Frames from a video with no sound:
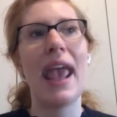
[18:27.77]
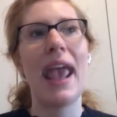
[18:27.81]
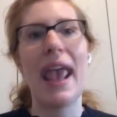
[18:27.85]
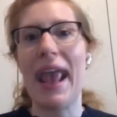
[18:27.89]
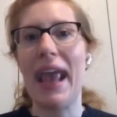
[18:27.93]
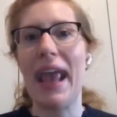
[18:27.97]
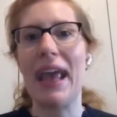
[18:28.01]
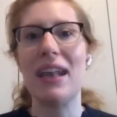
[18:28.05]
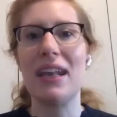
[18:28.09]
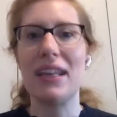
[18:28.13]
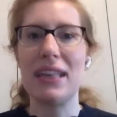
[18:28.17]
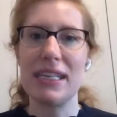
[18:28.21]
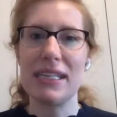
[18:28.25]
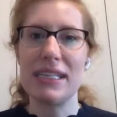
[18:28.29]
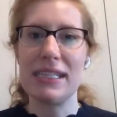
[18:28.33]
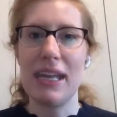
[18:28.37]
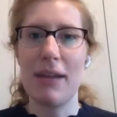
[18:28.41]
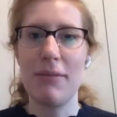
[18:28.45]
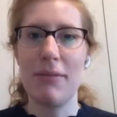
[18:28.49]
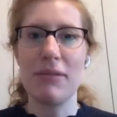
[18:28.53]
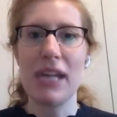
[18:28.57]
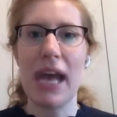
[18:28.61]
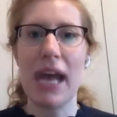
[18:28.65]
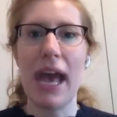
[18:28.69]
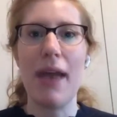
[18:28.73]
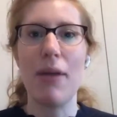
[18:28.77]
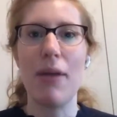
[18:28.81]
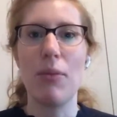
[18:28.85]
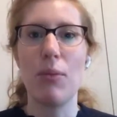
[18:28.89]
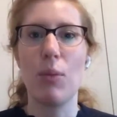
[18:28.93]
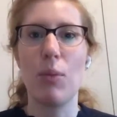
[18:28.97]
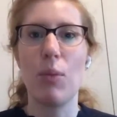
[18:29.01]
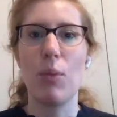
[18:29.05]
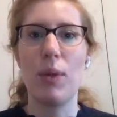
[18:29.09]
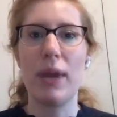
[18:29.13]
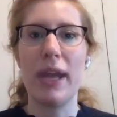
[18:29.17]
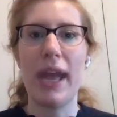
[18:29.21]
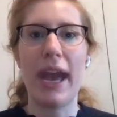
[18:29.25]
And at the same time,
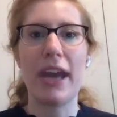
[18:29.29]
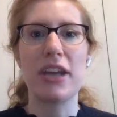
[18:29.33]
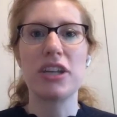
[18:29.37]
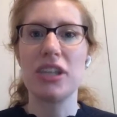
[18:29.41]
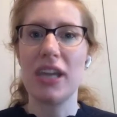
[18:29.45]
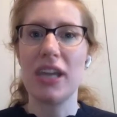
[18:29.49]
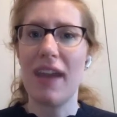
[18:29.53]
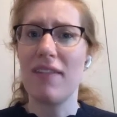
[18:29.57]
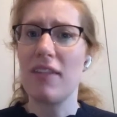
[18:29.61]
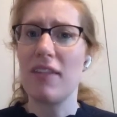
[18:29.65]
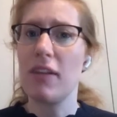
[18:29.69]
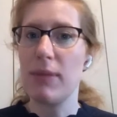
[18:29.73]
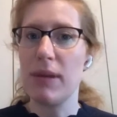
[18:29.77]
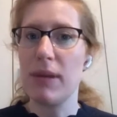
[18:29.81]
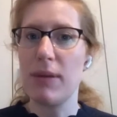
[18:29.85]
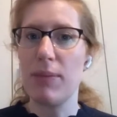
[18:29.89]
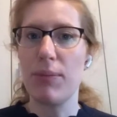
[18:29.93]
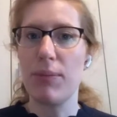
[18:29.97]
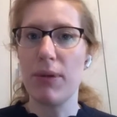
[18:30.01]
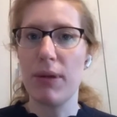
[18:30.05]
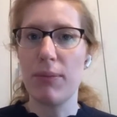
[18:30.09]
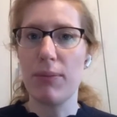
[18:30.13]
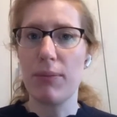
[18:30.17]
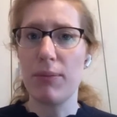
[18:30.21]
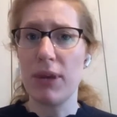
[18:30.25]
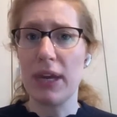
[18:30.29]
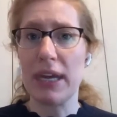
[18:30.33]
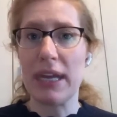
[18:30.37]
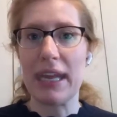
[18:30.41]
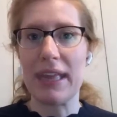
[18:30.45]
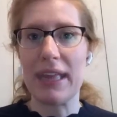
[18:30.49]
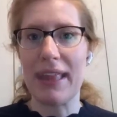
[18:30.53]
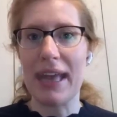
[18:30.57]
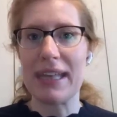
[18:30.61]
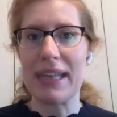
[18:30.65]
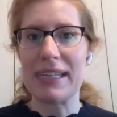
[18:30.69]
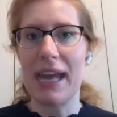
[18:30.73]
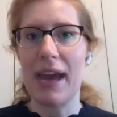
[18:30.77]
we actually have to be breaking
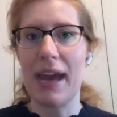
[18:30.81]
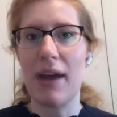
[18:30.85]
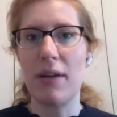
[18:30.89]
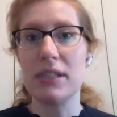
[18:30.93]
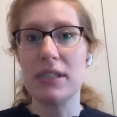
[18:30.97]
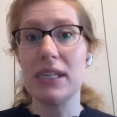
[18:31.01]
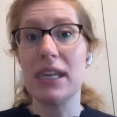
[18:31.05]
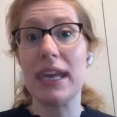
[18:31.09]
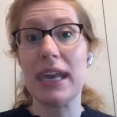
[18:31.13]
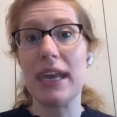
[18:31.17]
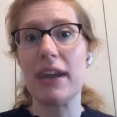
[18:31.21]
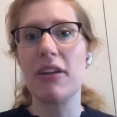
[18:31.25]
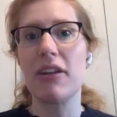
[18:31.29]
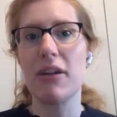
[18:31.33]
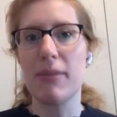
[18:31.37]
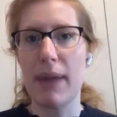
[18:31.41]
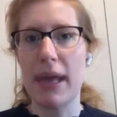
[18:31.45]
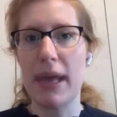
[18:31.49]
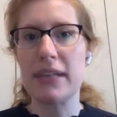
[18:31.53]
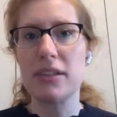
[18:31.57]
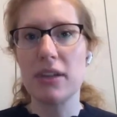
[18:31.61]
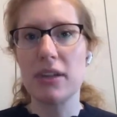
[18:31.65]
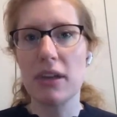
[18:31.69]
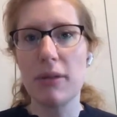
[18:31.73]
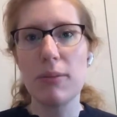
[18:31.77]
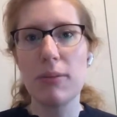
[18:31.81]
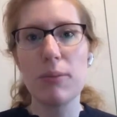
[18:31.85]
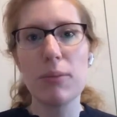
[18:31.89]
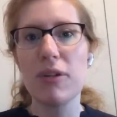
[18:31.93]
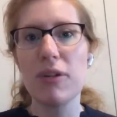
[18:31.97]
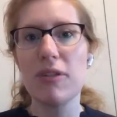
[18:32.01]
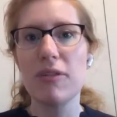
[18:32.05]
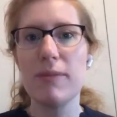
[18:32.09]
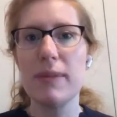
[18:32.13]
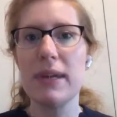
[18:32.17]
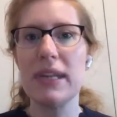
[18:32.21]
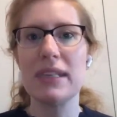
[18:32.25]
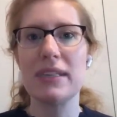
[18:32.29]
that down to incremental
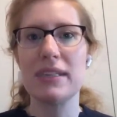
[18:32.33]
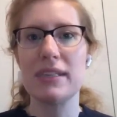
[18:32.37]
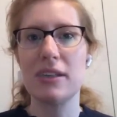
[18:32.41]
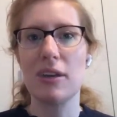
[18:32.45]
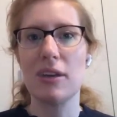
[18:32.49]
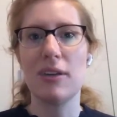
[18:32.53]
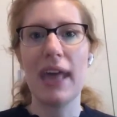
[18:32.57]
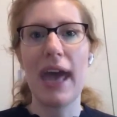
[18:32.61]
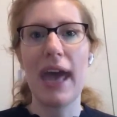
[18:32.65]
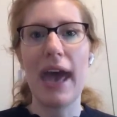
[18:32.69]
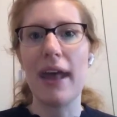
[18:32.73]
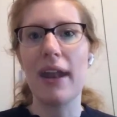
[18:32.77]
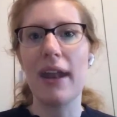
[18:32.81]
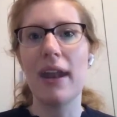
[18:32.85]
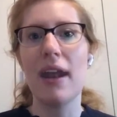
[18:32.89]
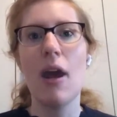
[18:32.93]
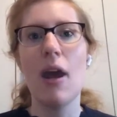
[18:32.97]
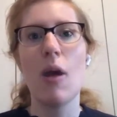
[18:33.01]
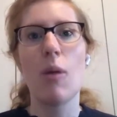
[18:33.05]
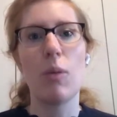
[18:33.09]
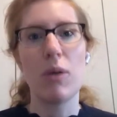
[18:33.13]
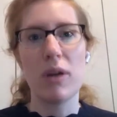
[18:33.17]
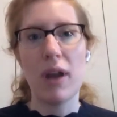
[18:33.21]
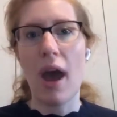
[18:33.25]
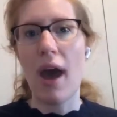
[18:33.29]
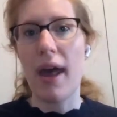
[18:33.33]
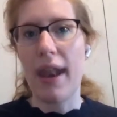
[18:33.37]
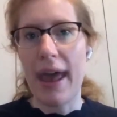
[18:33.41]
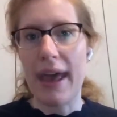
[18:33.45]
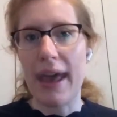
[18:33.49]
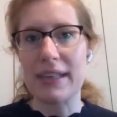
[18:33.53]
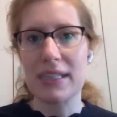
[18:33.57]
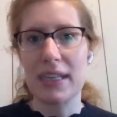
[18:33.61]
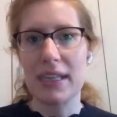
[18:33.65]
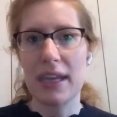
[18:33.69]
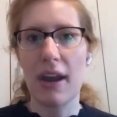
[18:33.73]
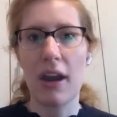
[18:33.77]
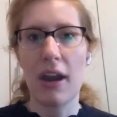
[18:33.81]
improvement so that we're not
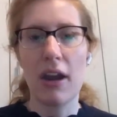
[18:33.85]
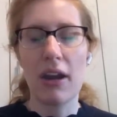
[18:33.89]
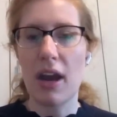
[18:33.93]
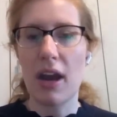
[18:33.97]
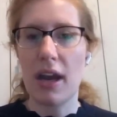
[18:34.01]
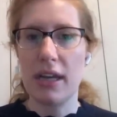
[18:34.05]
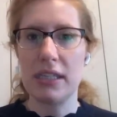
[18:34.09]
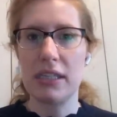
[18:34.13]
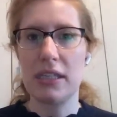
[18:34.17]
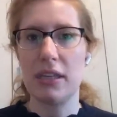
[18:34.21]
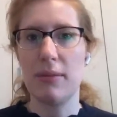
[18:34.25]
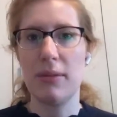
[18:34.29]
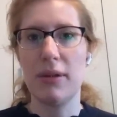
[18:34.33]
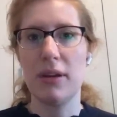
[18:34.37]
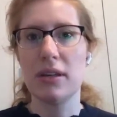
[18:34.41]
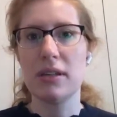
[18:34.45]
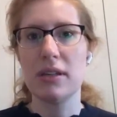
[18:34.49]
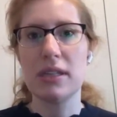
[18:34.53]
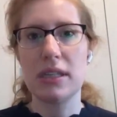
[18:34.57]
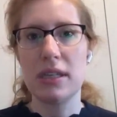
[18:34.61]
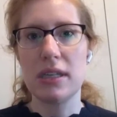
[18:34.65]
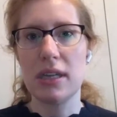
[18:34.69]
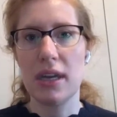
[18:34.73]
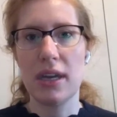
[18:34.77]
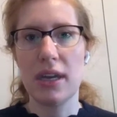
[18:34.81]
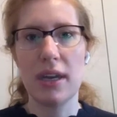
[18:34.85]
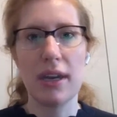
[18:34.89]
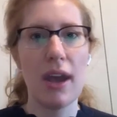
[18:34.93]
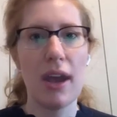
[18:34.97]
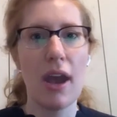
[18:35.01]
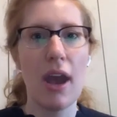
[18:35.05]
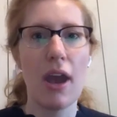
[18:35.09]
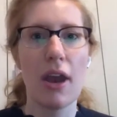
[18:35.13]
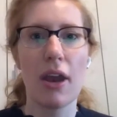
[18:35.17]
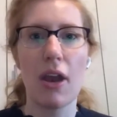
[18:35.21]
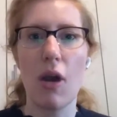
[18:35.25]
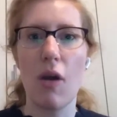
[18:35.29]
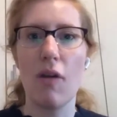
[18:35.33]
asking our customers to
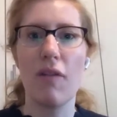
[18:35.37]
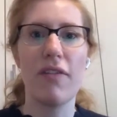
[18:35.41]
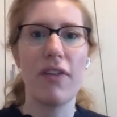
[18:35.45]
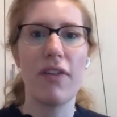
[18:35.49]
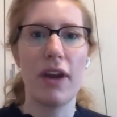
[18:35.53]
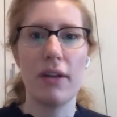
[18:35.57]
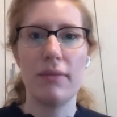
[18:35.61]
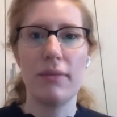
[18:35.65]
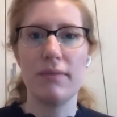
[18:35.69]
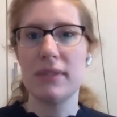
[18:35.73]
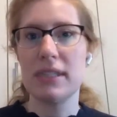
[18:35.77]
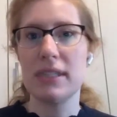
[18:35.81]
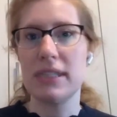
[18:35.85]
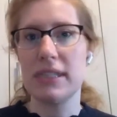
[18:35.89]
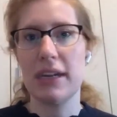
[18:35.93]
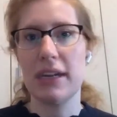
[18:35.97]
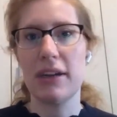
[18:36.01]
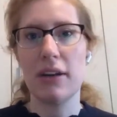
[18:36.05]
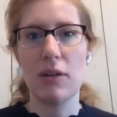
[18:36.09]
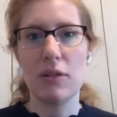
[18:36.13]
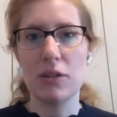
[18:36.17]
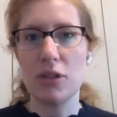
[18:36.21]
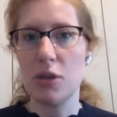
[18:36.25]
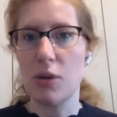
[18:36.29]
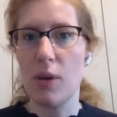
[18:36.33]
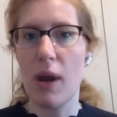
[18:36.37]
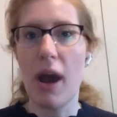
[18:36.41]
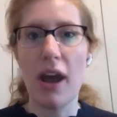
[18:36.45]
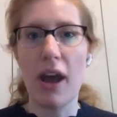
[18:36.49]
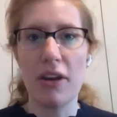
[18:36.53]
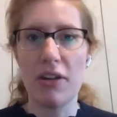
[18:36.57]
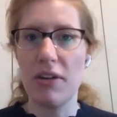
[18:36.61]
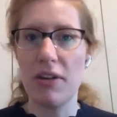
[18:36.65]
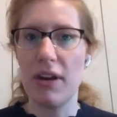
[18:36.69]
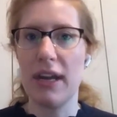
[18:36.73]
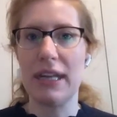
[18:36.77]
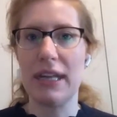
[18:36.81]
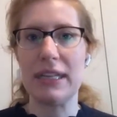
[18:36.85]
go from 0 to
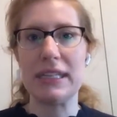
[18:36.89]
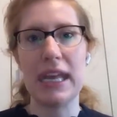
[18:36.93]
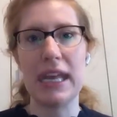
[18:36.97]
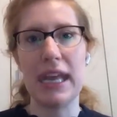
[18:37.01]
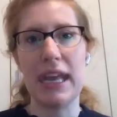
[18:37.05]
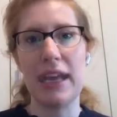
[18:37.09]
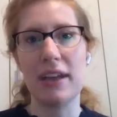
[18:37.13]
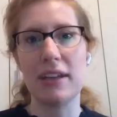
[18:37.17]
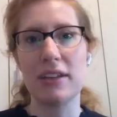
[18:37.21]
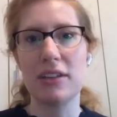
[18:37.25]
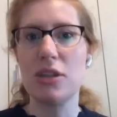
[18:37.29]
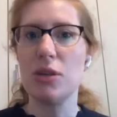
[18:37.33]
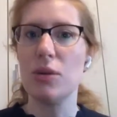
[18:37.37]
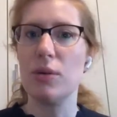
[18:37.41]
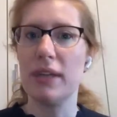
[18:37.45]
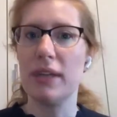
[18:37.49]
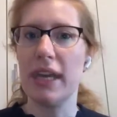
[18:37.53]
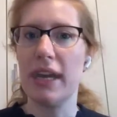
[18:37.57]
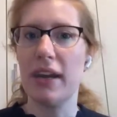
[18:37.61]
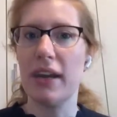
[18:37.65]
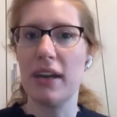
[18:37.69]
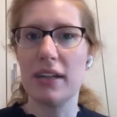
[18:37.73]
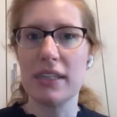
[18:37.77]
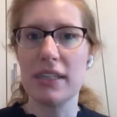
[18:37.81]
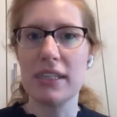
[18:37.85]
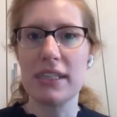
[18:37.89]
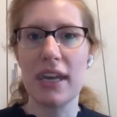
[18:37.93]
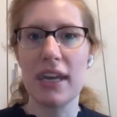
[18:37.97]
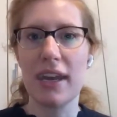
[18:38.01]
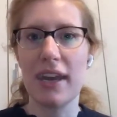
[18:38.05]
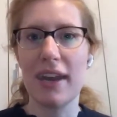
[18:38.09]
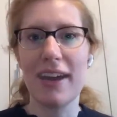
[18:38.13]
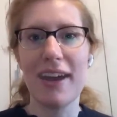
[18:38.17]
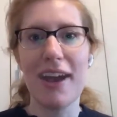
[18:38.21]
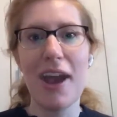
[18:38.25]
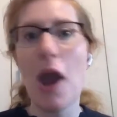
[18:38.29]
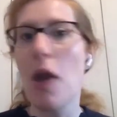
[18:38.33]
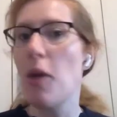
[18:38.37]
100 and take 2 years
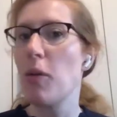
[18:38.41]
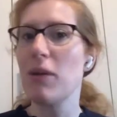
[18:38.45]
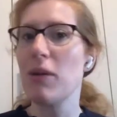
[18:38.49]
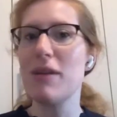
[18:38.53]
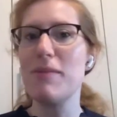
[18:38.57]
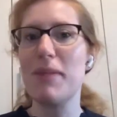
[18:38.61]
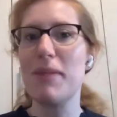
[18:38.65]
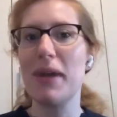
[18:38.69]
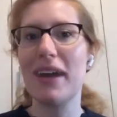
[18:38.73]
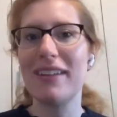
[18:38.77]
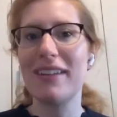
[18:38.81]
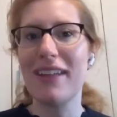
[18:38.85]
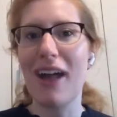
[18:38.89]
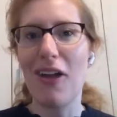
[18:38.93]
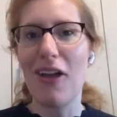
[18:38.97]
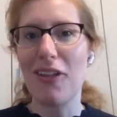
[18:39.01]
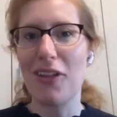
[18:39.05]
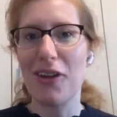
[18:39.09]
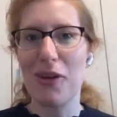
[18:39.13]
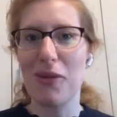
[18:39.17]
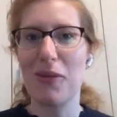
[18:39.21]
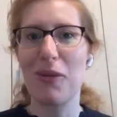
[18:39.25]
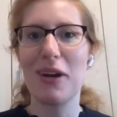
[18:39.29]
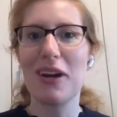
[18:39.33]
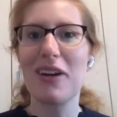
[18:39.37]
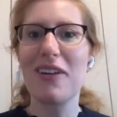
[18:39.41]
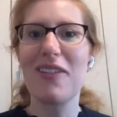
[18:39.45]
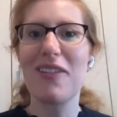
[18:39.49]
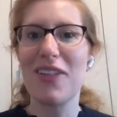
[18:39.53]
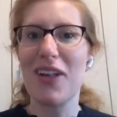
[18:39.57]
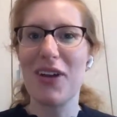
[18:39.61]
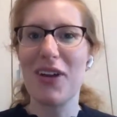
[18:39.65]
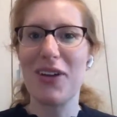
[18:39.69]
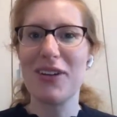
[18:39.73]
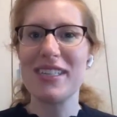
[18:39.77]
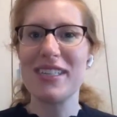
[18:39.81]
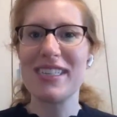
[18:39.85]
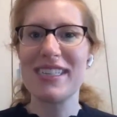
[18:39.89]
to rebuild all their
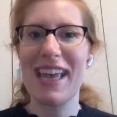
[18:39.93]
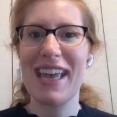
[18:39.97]
workflows